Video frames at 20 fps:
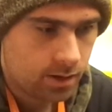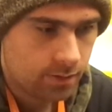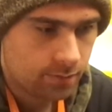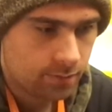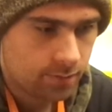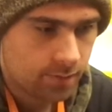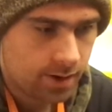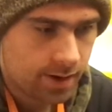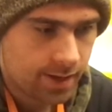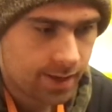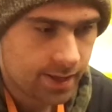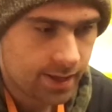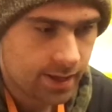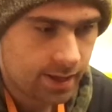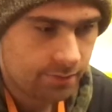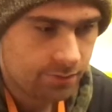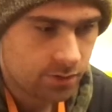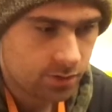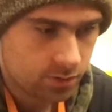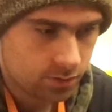Friday
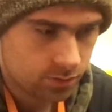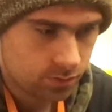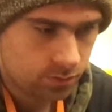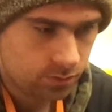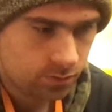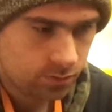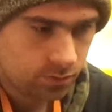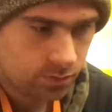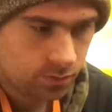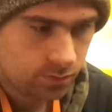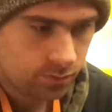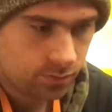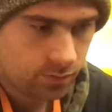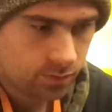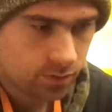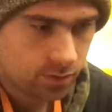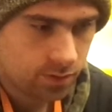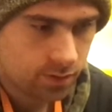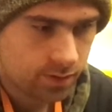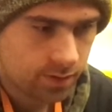afternoon
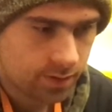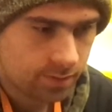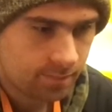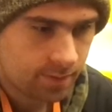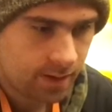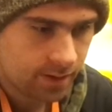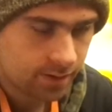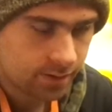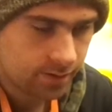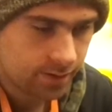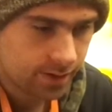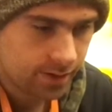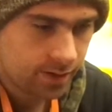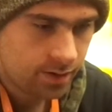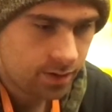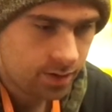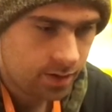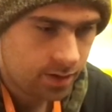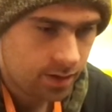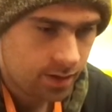for the masquerade.
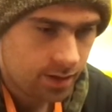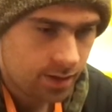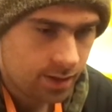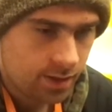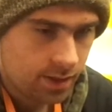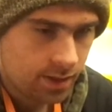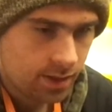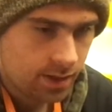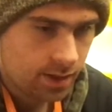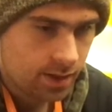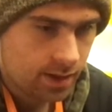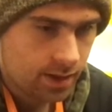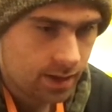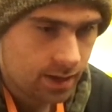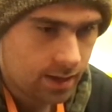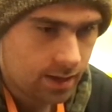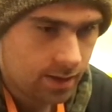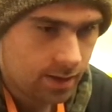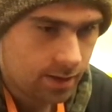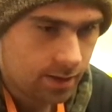
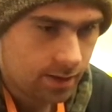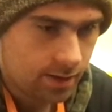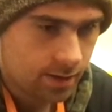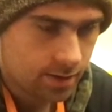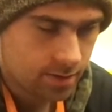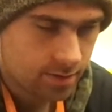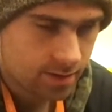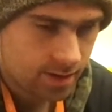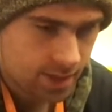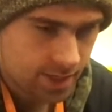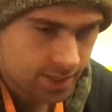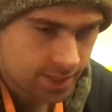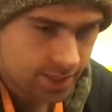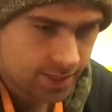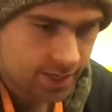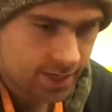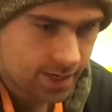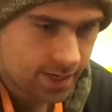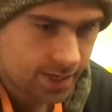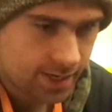On Saturday
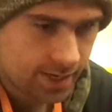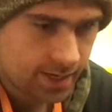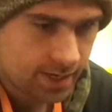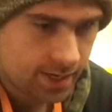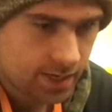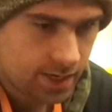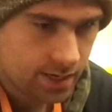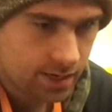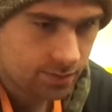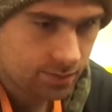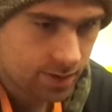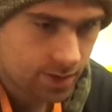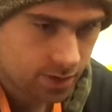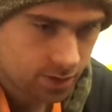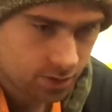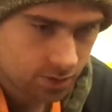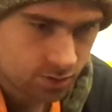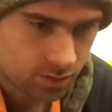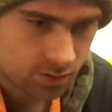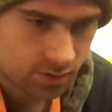I had
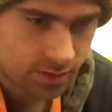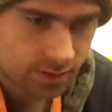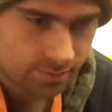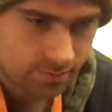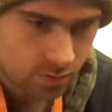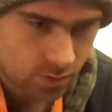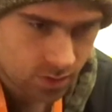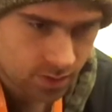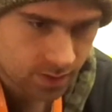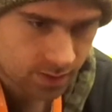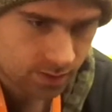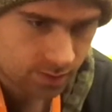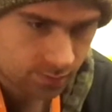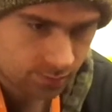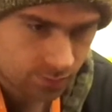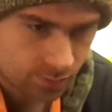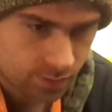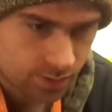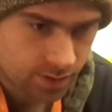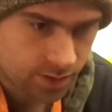rehearsal in the morning
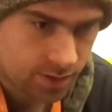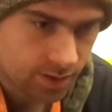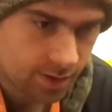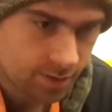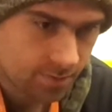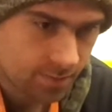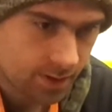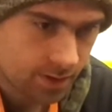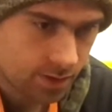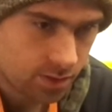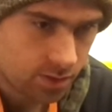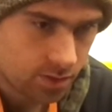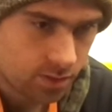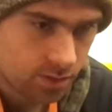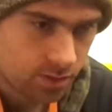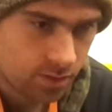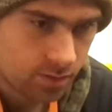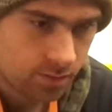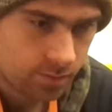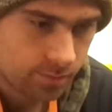for the chess match,
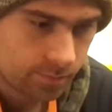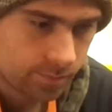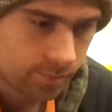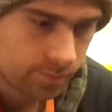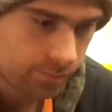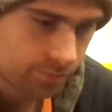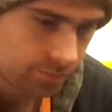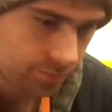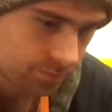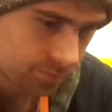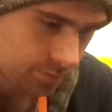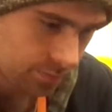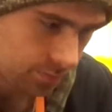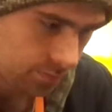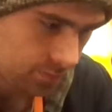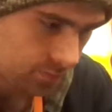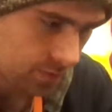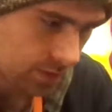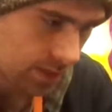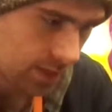
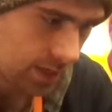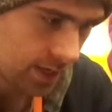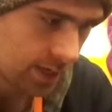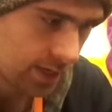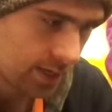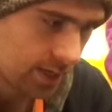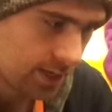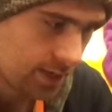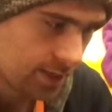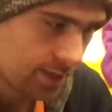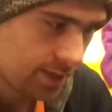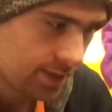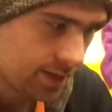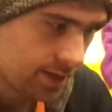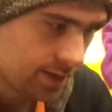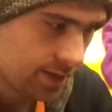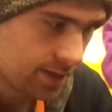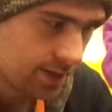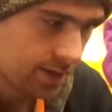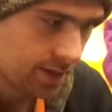and
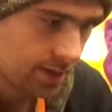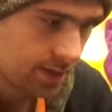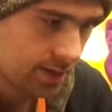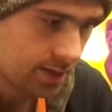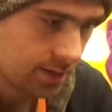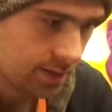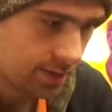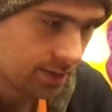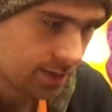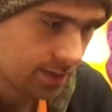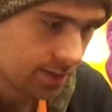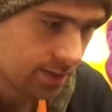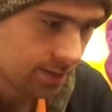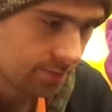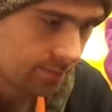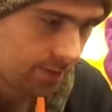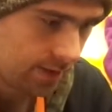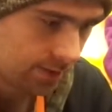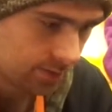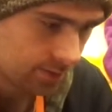then the
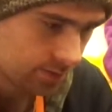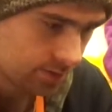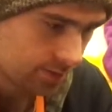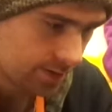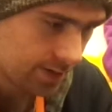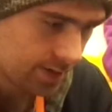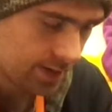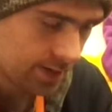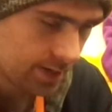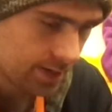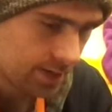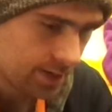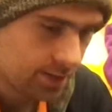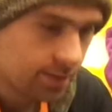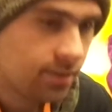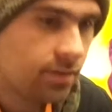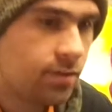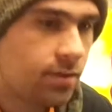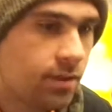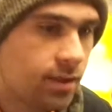masquerade at
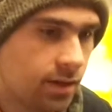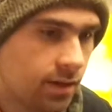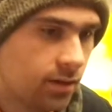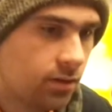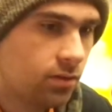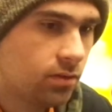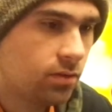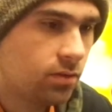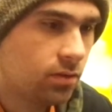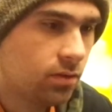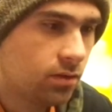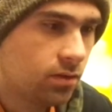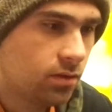6.